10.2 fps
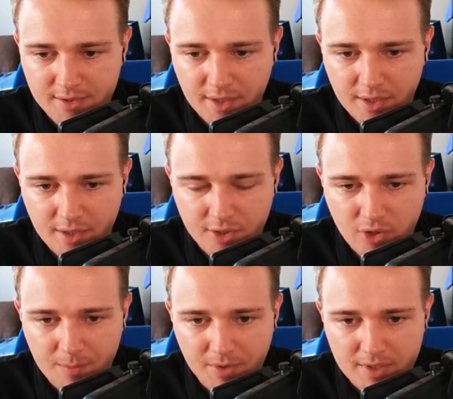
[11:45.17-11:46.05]
They're going to try
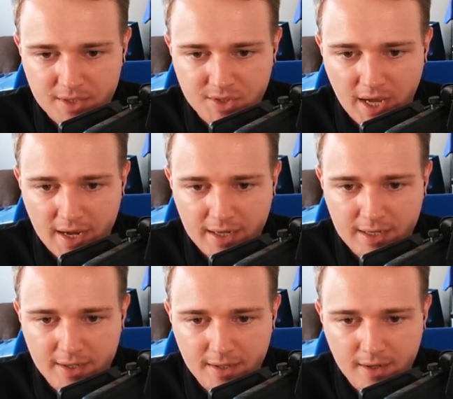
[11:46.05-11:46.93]
and build an
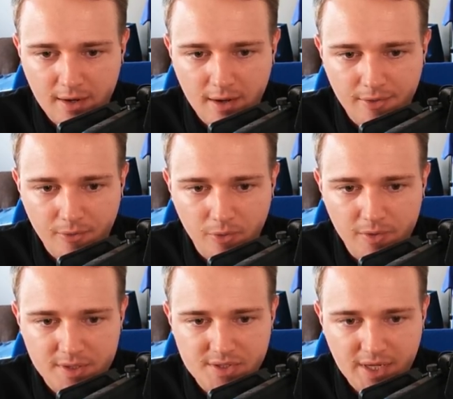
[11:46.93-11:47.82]
attack through
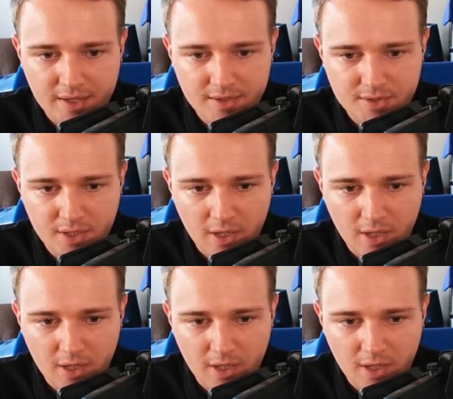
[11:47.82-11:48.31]
the centre.